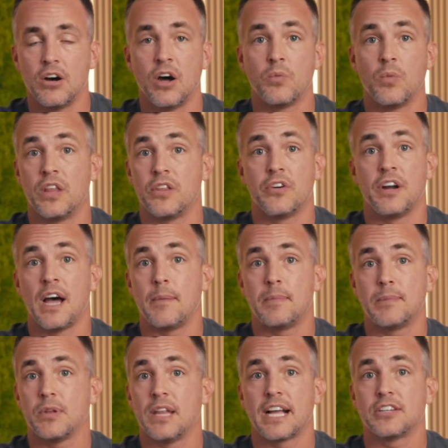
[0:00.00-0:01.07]
on whether or not
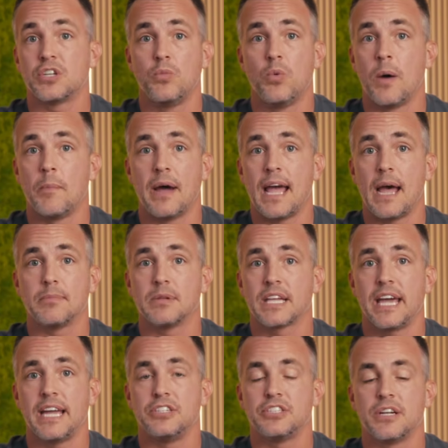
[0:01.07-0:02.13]
people actually want my
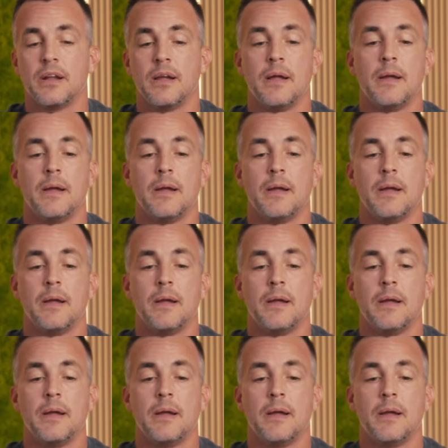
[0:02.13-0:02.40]
application.